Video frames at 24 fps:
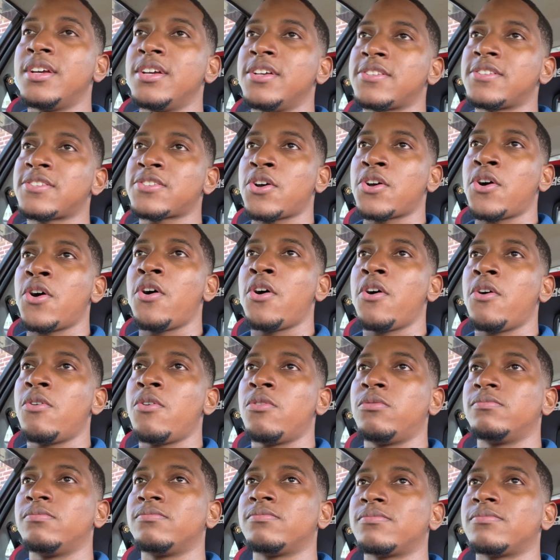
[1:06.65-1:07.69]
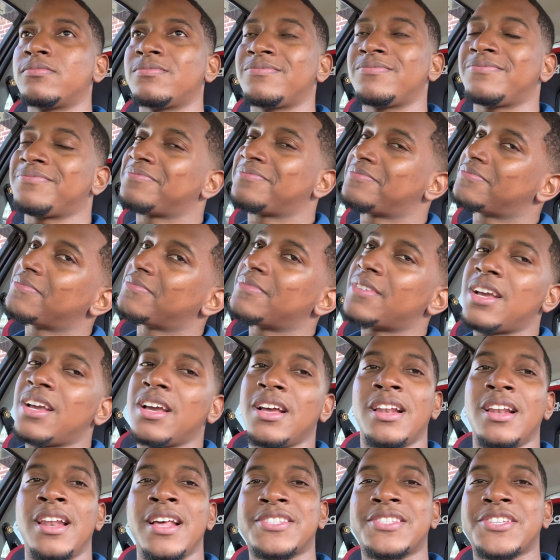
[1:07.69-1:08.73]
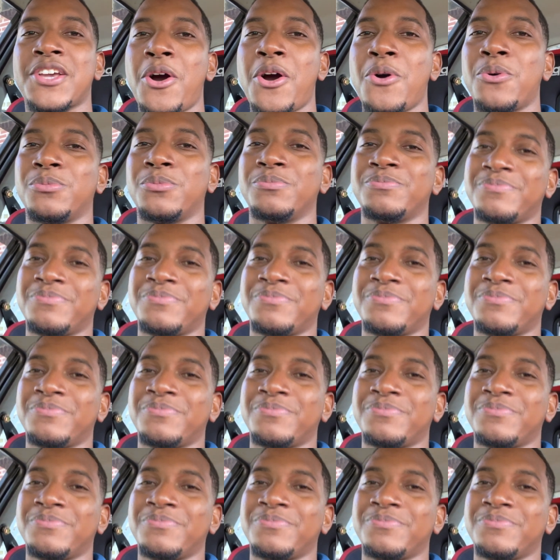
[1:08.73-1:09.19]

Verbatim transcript: So let's go.